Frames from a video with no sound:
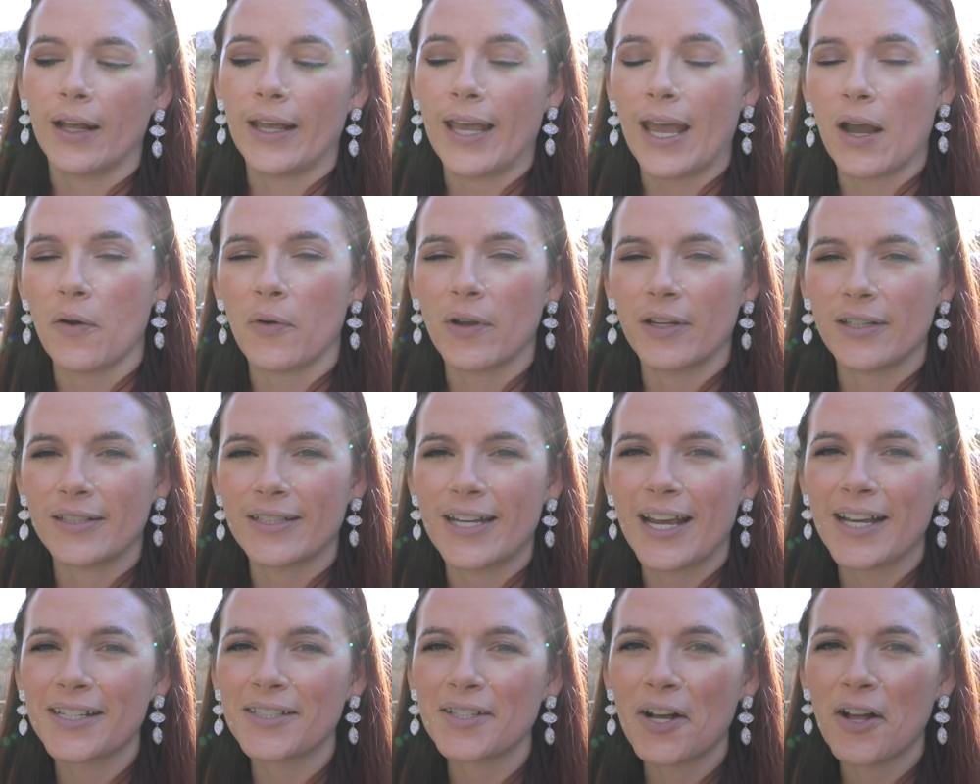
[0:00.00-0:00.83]
Can't wait to
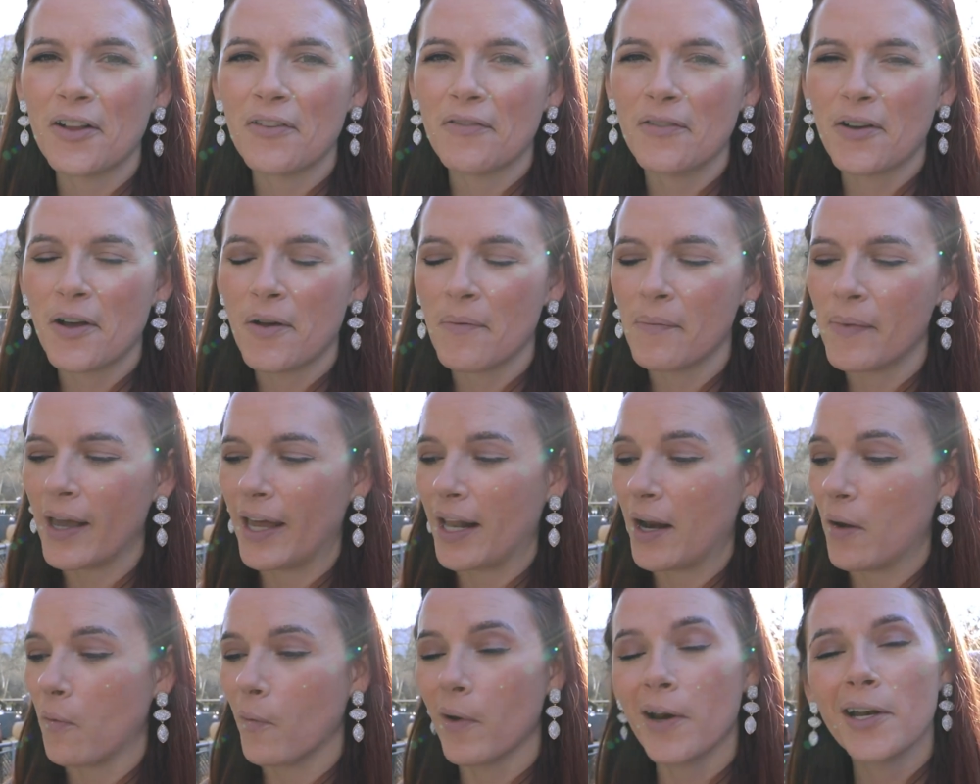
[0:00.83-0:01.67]
taste all of them,
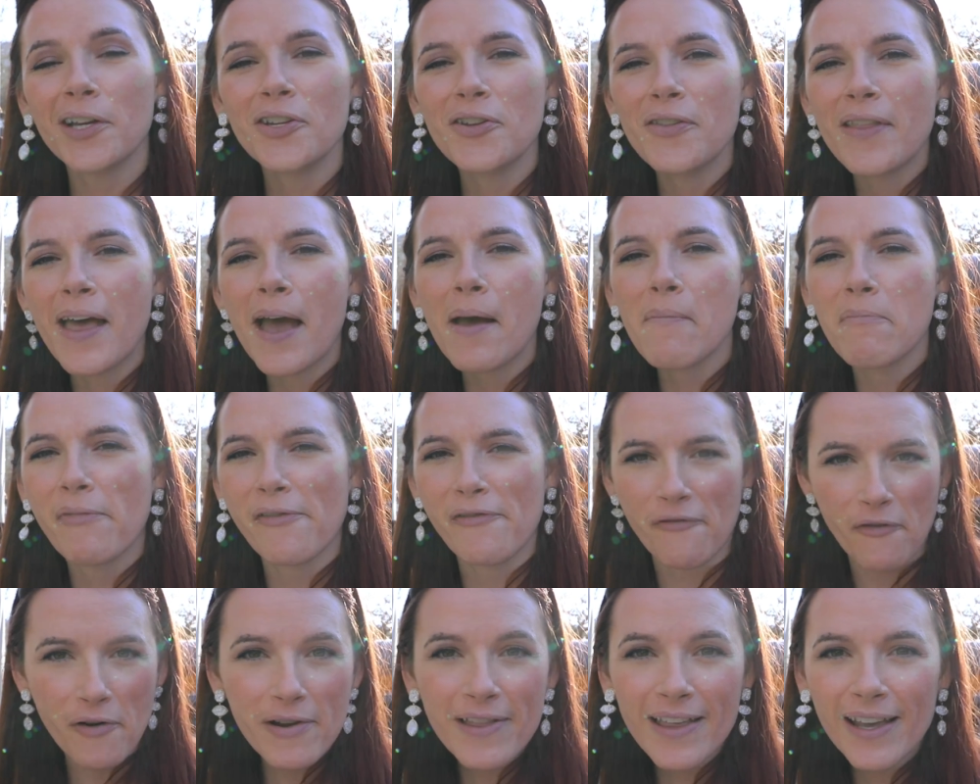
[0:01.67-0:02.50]
and I want to do that
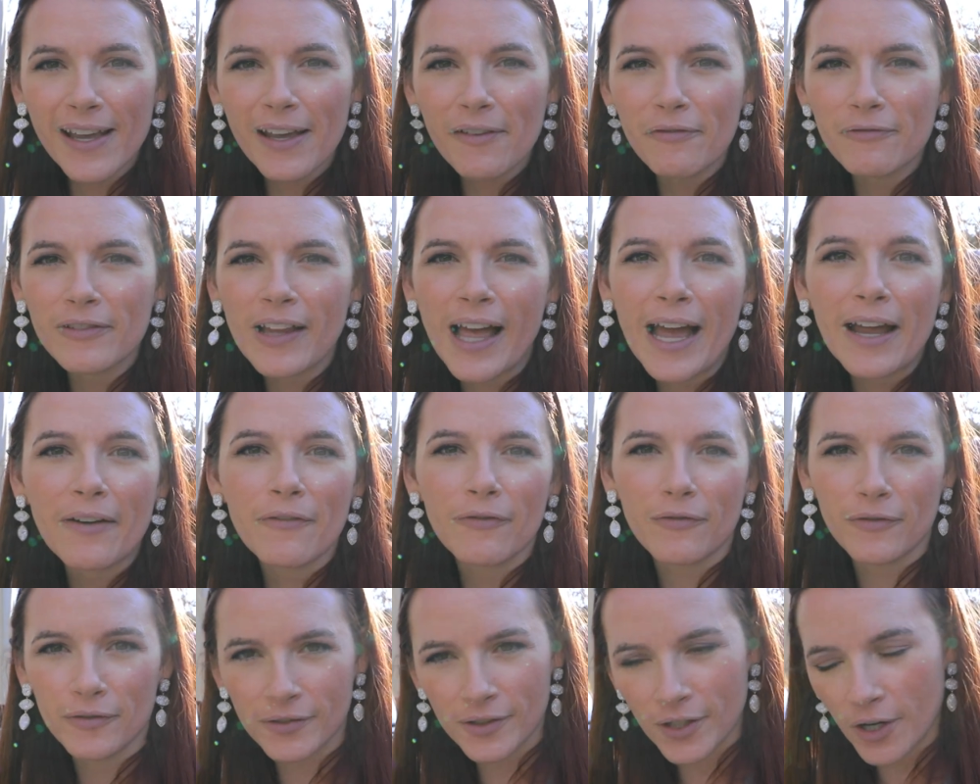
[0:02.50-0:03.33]
before they get flat.
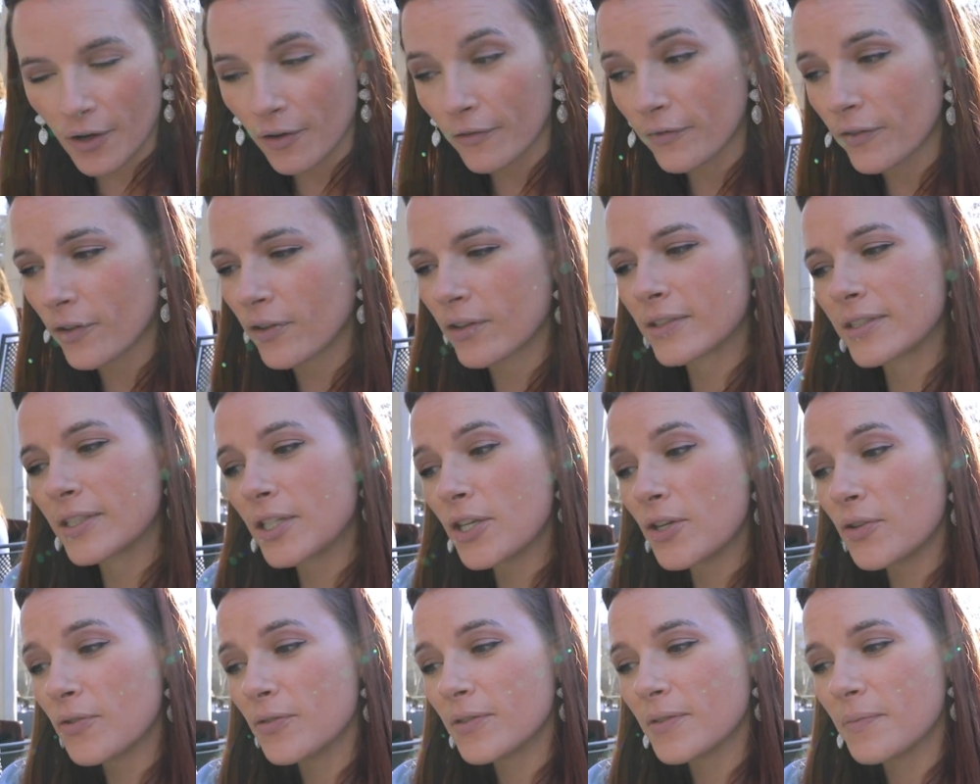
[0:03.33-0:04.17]
So if you'll
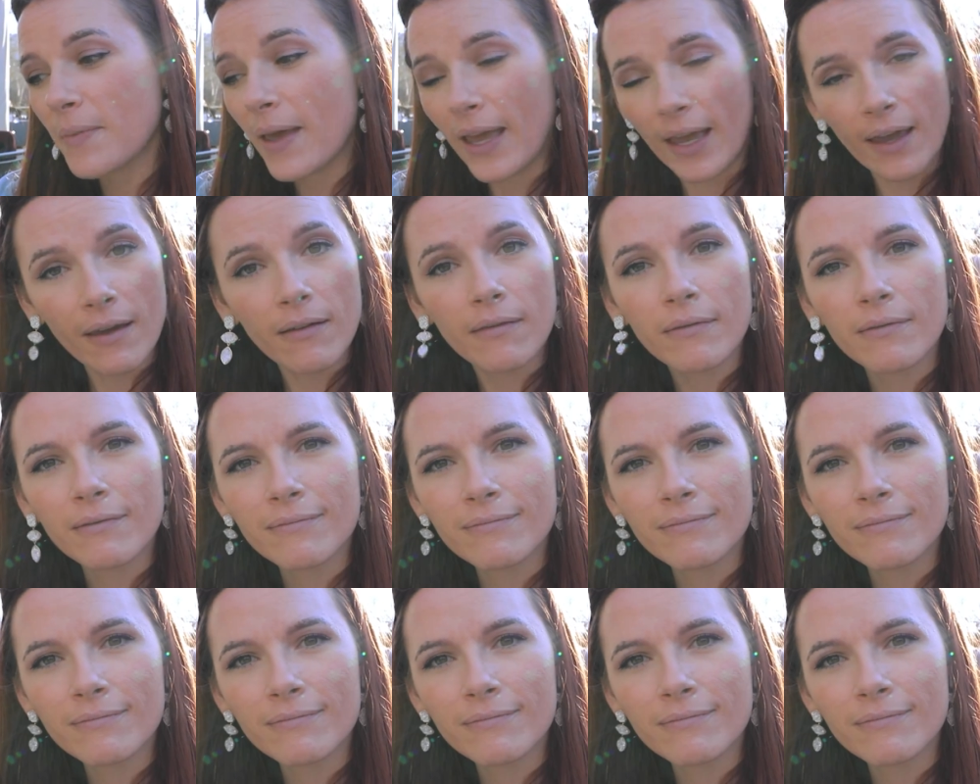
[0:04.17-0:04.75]
excuse me,